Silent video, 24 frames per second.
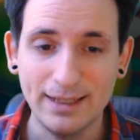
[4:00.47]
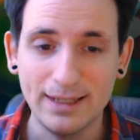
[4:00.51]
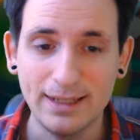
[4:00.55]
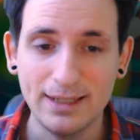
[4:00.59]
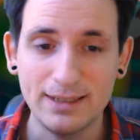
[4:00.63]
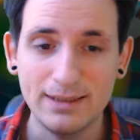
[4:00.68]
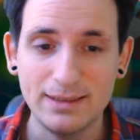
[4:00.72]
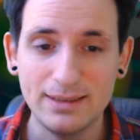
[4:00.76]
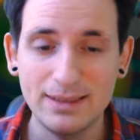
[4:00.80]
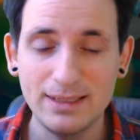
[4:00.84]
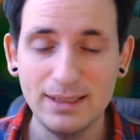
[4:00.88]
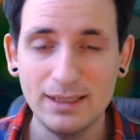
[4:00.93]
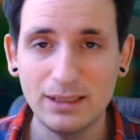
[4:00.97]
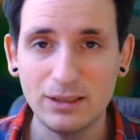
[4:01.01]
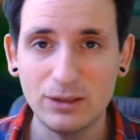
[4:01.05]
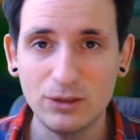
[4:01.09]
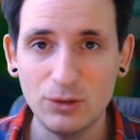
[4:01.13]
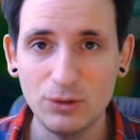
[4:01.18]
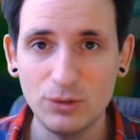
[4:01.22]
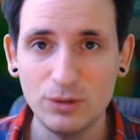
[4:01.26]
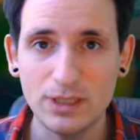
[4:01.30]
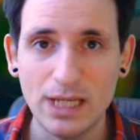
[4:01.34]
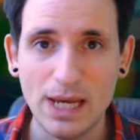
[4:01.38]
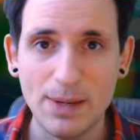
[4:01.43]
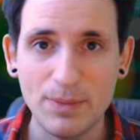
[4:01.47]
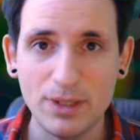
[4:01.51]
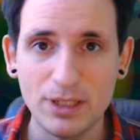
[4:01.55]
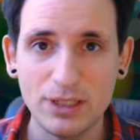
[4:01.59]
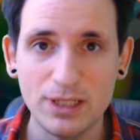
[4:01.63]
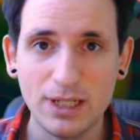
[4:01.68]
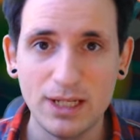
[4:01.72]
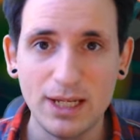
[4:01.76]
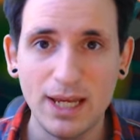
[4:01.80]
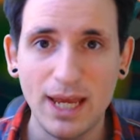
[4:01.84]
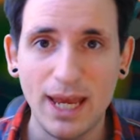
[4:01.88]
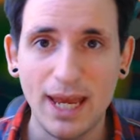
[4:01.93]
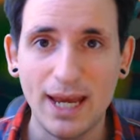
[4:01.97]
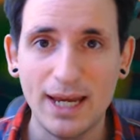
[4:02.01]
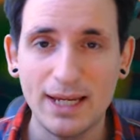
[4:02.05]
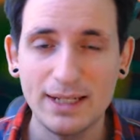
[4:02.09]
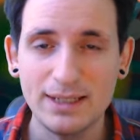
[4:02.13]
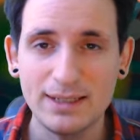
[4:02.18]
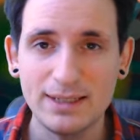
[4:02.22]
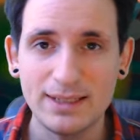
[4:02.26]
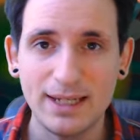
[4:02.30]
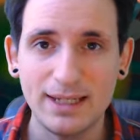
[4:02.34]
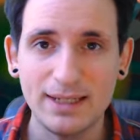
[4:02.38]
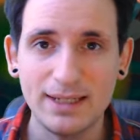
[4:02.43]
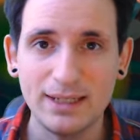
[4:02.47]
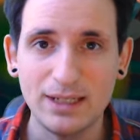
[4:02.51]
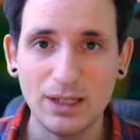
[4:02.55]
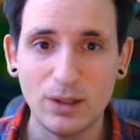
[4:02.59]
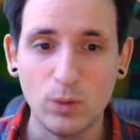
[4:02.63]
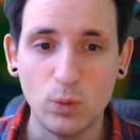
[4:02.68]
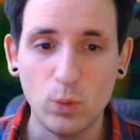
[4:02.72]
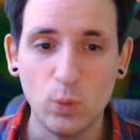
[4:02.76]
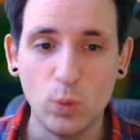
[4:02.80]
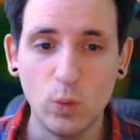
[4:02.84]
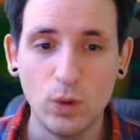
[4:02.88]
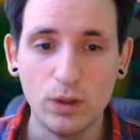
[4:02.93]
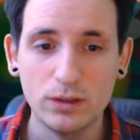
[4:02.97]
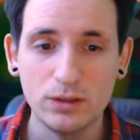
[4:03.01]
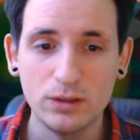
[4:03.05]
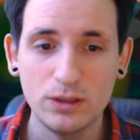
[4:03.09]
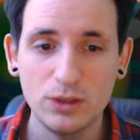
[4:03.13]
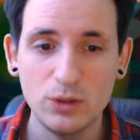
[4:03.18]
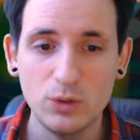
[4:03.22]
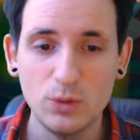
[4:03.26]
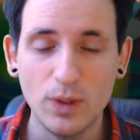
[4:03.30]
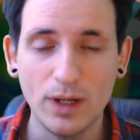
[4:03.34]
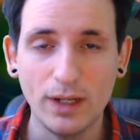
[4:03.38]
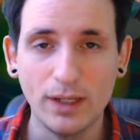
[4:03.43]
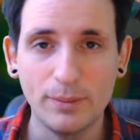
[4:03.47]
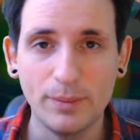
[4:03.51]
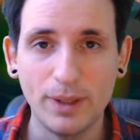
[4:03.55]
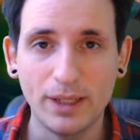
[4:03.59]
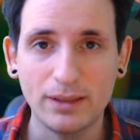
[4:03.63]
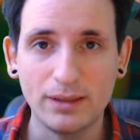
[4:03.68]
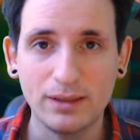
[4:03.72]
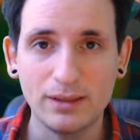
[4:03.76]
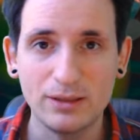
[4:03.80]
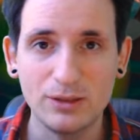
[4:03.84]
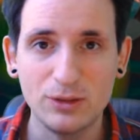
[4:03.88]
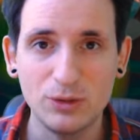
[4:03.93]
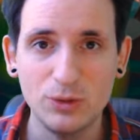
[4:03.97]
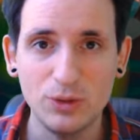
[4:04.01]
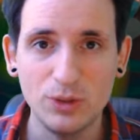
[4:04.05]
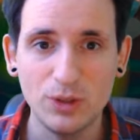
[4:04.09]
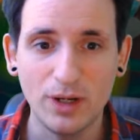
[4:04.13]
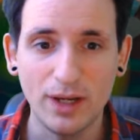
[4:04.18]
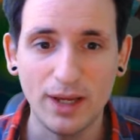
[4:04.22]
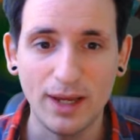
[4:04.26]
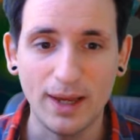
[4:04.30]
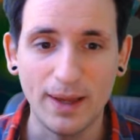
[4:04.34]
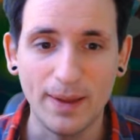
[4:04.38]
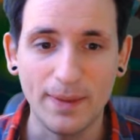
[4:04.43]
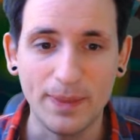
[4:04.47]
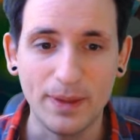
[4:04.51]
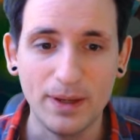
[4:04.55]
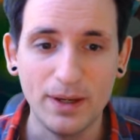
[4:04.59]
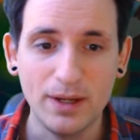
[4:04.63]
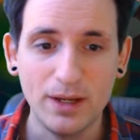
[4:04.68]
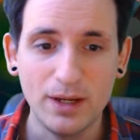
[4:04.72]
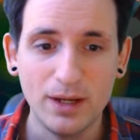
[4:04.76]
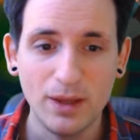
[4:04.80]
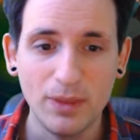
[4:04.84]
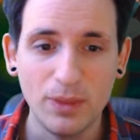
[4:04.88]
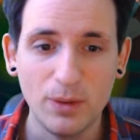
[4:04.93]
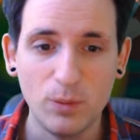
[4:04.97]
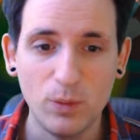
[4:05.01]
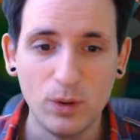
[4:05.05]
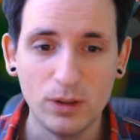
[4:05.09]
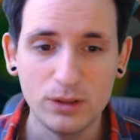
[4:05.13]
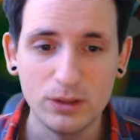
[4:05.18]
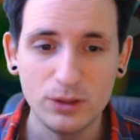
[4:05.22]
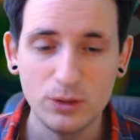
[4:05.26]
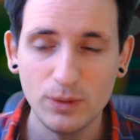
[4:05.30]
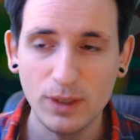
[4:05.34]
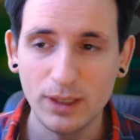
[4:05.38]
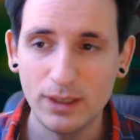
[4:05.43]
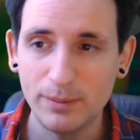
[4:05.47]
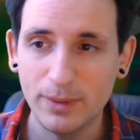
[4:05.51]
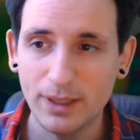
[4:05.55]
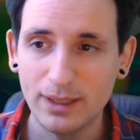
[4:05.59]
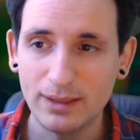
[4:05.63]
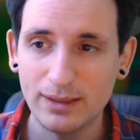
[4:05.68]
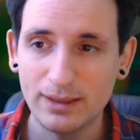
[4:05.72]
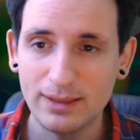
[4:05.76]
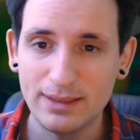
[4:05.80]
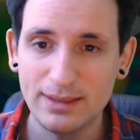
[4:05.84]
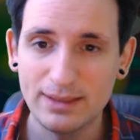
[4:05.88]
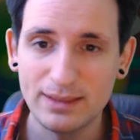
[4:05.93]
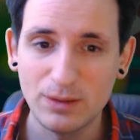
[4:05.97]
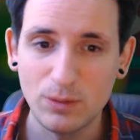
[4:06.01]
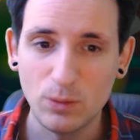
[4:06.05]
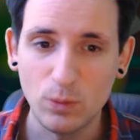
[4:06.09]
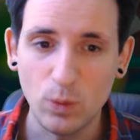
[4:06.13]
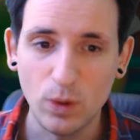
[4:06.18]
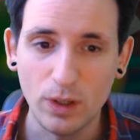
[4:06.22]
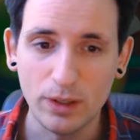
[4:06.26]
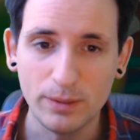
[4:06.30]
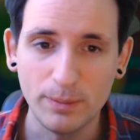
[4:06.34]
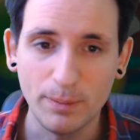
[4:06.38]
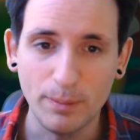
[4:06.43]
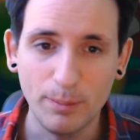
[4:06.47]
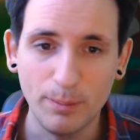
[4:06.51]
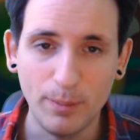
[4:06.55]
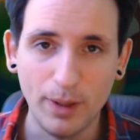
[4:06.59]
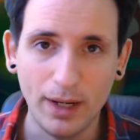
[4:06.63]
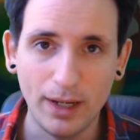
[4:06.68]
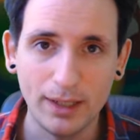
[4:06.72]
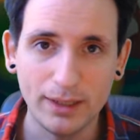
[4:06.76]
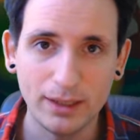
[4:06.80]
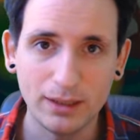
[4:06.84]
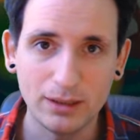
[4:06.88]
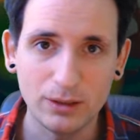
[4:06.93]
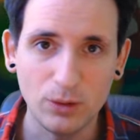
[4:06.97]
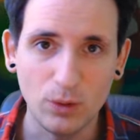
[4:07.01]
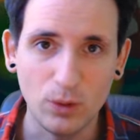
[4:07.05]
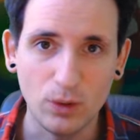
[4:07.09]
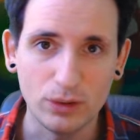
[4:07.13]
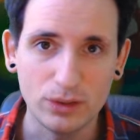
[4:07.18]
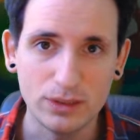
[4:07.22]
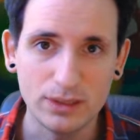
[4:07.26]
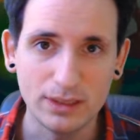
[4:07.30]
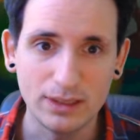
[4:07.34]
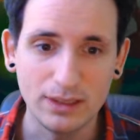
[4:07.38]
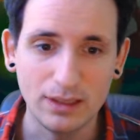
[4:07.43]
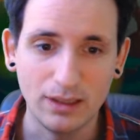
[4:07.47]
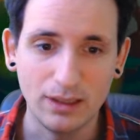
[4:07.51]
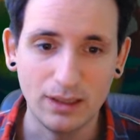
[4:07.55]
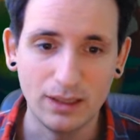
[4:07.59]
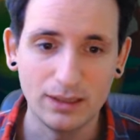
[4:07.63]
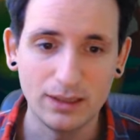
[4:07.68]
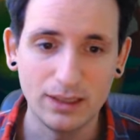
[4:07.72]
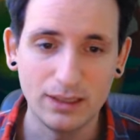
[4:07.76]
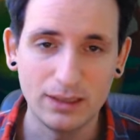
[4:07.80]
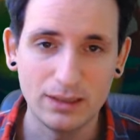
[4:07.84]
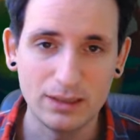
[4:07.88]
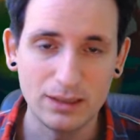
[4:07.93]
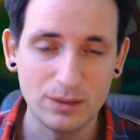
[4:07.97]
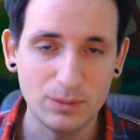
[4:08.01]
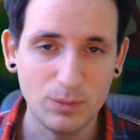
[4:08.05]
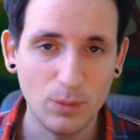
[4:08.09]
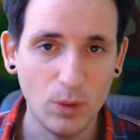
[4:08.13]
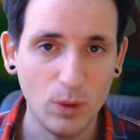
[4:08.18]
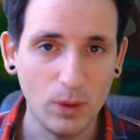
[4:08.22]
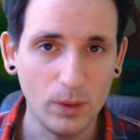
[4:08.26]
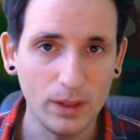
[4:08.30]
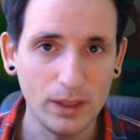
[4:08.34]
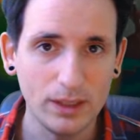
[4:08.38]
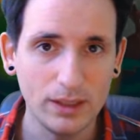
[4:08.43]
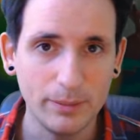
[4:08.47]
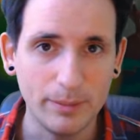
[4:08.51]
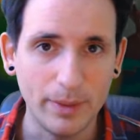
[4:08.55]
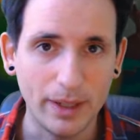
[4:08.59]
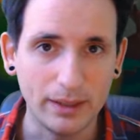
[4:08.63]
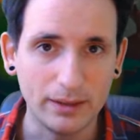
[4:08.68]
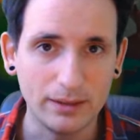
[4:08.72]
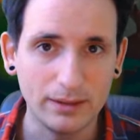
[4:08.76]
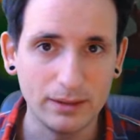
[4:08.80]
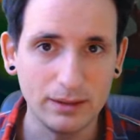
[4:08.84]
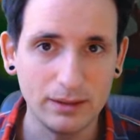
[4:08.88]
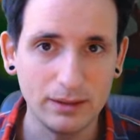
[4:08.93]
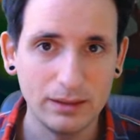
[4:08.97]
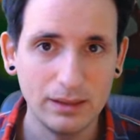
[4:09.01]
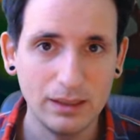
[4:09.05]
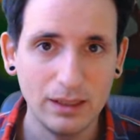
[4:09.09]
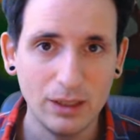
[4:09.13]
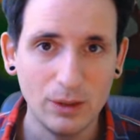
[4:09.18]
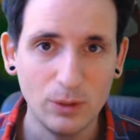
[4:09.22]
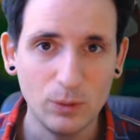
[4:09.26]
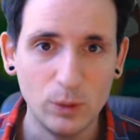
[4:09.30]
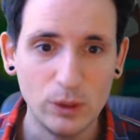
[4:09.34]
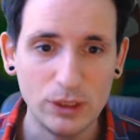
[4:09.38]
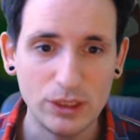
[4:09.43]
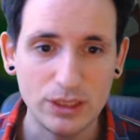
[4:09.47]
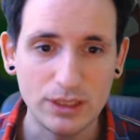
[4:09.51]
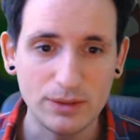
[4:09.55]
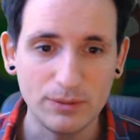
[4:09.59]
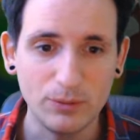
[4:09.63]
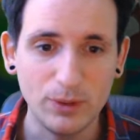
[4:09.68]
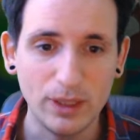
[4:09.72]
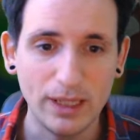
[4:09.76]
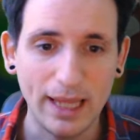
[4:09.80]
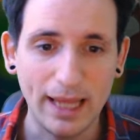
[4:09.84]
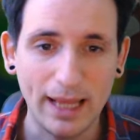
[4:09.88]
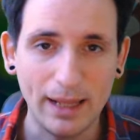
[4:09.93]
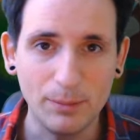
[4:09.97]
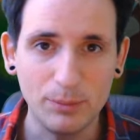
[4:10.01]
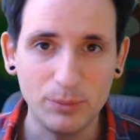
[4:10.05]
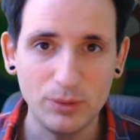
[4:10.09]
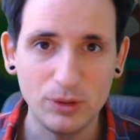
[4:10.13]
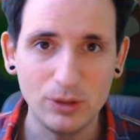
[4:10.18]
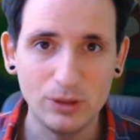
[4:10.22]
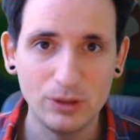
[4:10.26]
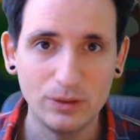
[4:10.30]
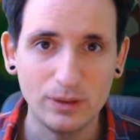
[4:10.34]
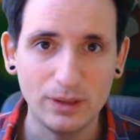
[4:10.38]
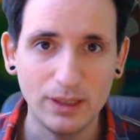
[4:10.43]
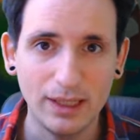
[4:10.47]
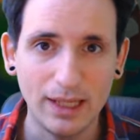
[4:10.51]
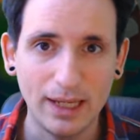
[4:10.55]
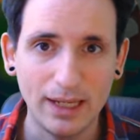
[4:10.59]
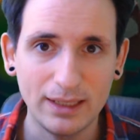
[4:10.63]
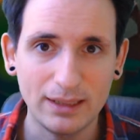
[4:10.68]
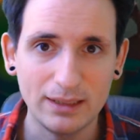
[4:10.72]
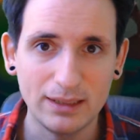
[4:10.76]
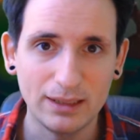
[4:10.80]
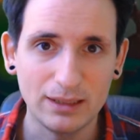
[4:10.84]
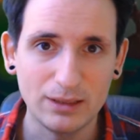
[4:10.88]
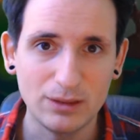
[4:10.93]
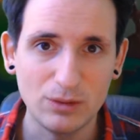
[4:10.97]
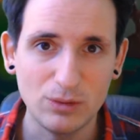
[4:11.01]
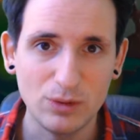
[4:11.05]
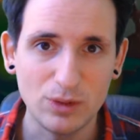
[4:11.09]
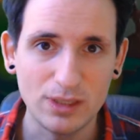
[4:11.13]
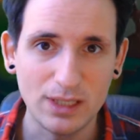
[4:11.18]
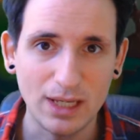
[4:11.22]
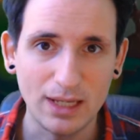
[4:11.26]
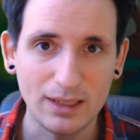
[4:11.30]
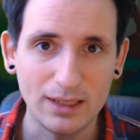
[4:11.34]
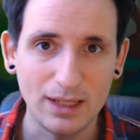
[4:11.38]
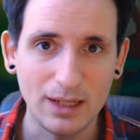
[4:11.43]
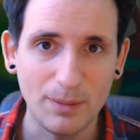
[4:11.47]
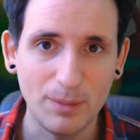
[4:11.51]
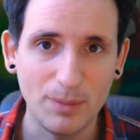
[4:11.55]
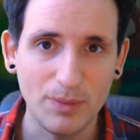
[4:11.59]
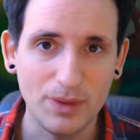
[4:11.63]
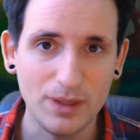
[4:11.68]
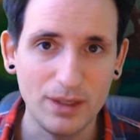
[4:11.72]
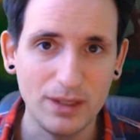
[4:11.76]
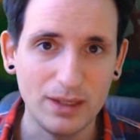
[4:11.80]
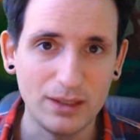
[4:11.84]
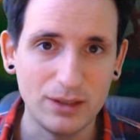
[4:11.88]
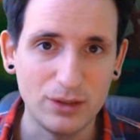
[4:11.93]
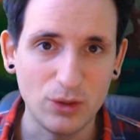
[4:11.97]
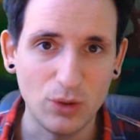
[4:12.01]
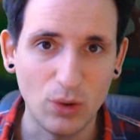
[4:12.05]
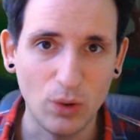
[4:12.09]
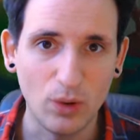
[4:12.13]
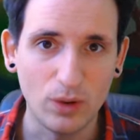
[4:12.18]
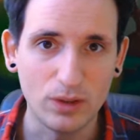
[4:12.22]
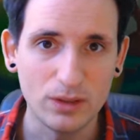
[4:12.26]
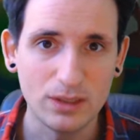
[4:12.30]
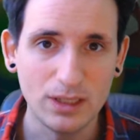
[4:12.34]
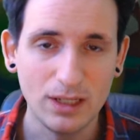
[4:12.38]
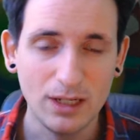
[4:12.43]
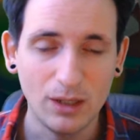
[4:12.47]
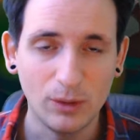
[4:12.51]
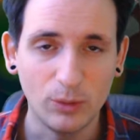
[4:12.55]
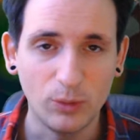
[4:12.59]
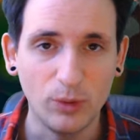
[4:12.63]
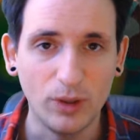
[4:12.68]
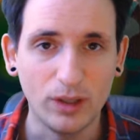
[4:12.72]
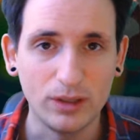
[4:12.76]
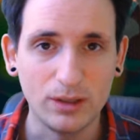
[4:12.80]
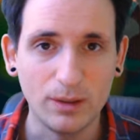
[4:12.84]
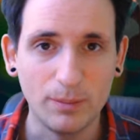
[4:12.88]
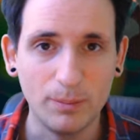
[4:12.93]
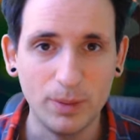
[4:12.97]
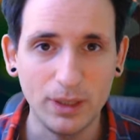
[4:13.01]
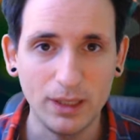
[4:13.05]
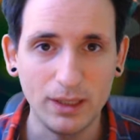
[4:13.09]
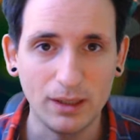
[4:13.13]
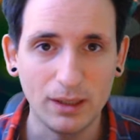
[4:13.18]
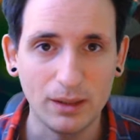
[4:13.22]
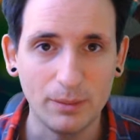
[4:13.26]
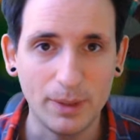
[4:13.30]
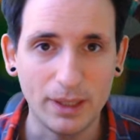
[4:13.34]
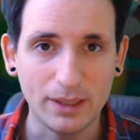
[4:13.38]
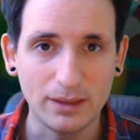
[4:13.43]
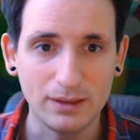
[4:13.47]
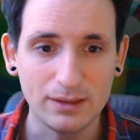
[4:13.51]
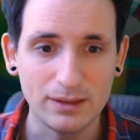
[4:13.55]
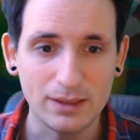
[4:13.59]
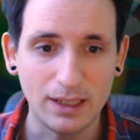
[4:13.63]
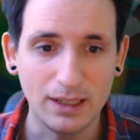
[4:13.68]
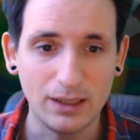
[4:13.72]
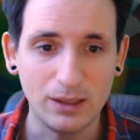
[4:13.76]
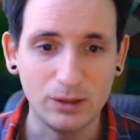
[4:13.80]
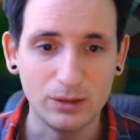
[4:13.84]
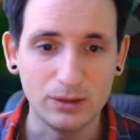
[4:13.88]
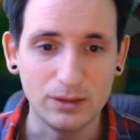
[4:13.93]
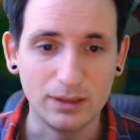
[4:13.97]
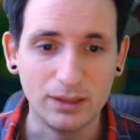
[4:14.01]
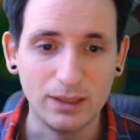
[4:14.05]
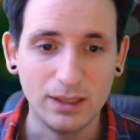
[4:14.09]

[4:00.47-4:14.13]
It's dealing 2 damage and it's adding a 1/2 elemental to your hand. The 1/2 elemental is a 1 mana cost card and a small elemental, which will help you later to set up the turns to get your big elementals out.